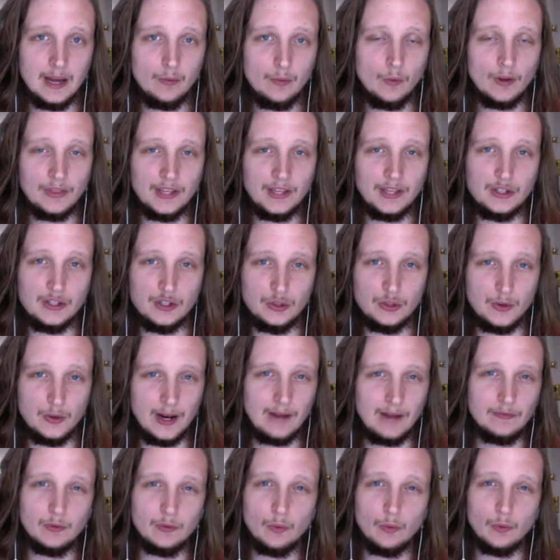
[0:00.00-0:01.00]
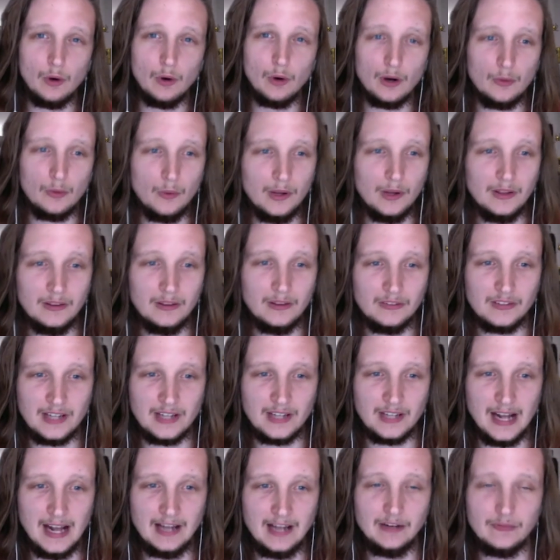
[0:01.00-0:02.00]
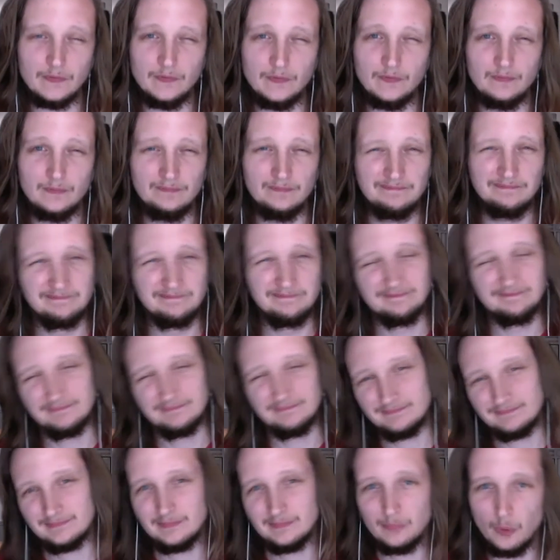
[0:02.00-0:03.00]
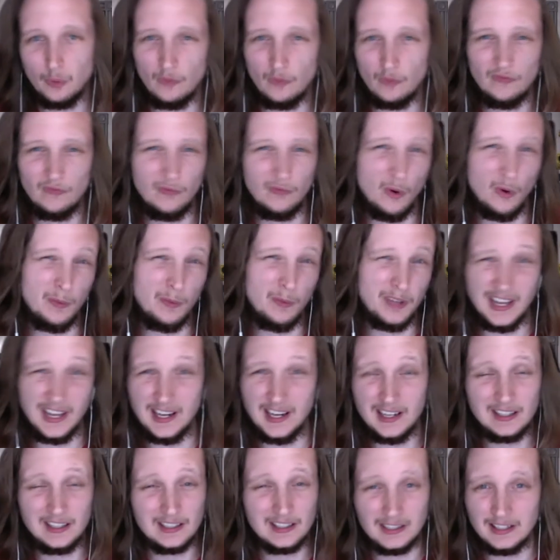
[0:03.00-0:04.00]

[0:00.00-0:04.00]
what they do have to work with is kind of formulaic.